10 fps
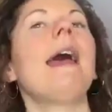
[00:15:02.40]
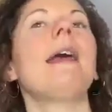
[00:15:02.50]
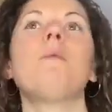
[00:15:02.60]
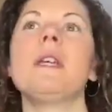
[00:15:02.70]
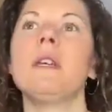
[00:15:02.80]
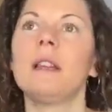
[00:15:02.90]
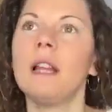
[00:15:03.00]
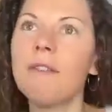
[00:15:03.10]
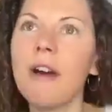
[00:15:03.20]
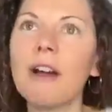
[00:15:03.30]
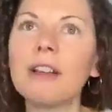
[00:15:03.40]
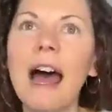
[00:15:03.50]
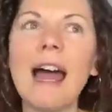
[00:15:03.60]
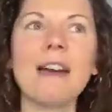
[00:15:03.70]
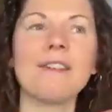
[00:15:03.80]
and we live our
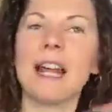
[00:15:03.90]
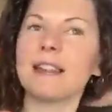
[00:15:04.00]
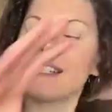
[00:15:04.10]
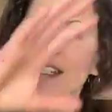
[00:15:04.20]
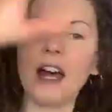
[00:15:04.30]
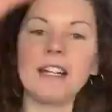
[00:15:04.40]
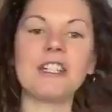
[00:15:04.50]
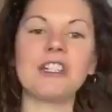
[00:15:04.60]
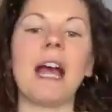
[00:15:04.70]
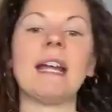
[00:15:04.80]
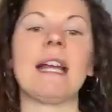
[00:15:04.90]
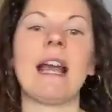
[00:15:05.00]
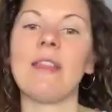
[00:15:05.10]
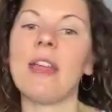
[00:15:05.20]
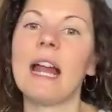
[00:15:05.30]
lives and the sun is shining,
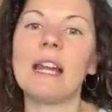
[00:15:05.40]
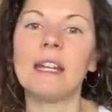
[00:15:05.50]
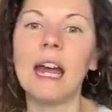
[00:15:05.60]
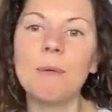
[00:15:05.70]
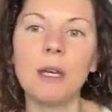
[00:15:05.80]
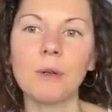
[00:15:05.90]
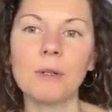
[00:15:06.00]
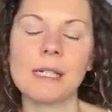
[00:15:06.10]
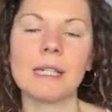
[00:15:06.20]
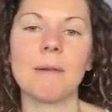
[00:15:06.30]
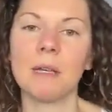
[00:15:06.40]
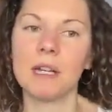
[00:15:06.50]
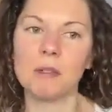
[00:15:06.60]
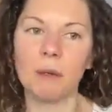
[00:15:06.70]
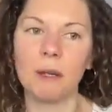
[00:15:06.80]
and then at night we go to sleep
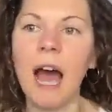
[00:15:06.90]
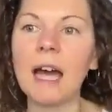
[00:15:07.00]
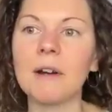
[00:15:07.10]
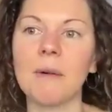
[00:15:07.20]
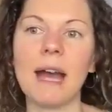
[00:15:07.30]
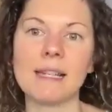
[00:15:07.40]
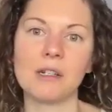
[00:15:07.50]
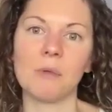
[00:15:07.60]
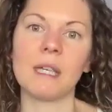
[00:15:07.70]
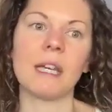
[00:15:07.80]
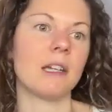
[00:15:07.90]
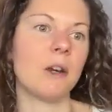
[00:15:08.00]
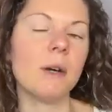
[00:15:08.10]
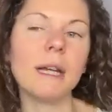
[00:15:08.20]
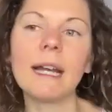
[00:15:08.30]
because we gotta rest so we can
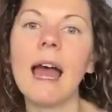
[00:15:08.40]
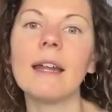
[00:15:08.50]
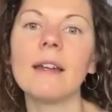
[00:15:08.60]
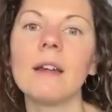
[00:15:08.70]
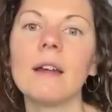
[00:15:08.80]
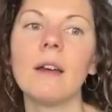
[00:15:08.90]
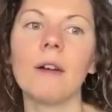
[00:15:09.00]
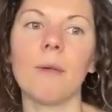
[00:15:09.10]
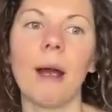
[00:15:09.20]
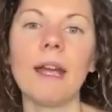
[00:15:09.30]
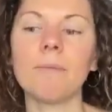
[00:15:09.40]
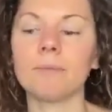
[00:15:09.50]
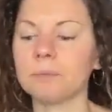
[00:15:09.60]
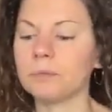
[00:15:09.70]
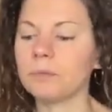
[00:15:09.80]
do it again, right?
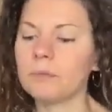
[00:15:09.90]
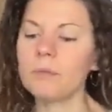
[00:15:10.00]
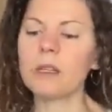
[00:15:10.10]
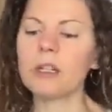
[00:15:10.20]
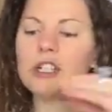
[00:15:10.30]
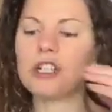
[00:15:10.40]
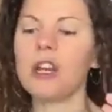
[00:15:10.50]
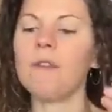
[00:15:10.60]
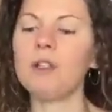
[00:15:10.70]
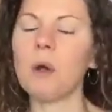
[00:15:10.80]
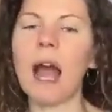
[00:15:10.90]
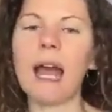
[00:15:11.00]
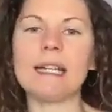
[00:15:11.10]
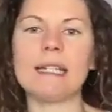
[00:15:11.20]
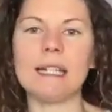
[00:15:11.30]
Shift your
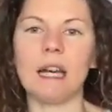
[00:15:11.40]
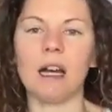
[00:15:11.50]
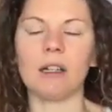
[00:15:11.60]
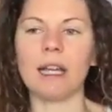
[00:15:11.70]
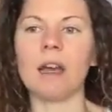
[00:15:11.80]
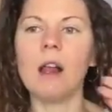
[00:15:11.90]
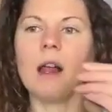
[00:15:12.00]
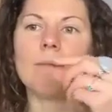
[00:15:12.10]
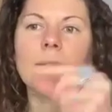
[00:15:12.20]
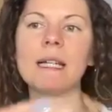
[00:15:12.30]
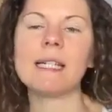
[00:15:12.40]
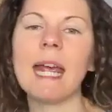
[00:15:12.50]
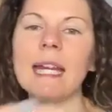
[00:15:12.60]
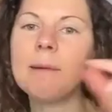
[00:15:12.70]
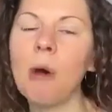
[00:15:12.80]
idea. Like
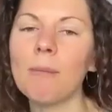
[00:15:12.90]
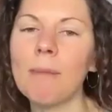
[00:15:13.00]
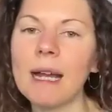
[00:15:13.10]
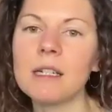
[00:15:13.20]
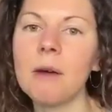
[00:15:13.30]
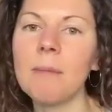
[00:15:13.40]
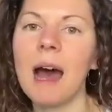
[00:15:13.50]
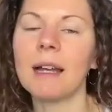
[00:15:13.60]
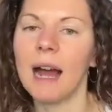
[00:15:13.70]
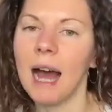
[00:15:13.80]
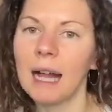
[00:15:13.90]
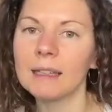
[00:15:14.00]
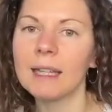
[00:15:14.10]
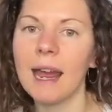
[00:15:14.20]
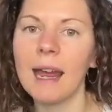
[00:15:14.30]
maintaining momentum on
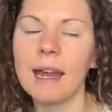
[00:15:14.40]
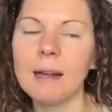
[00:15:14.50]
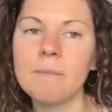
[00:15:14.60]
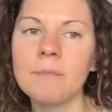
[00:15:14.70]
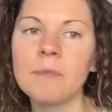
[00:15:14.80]
holiday